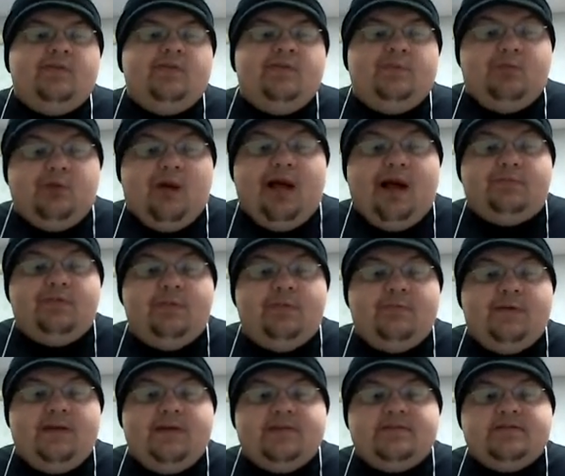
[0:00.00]
The
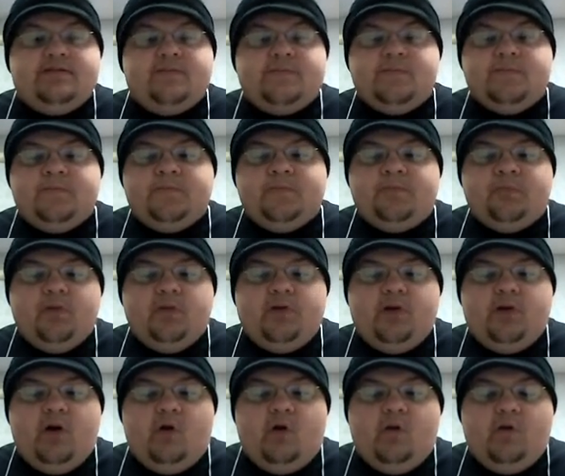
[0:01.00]
problem is,
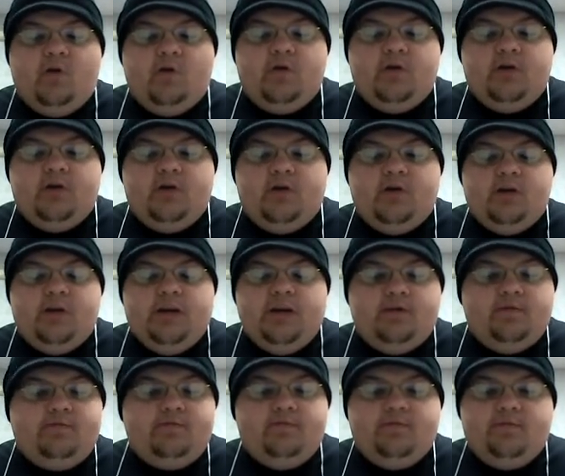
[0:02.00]
you know,
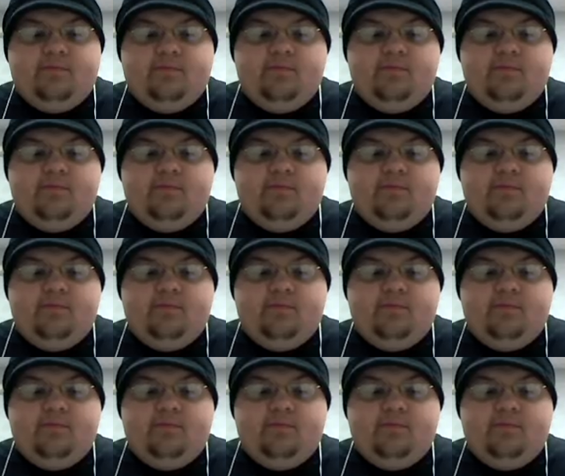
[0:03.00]
here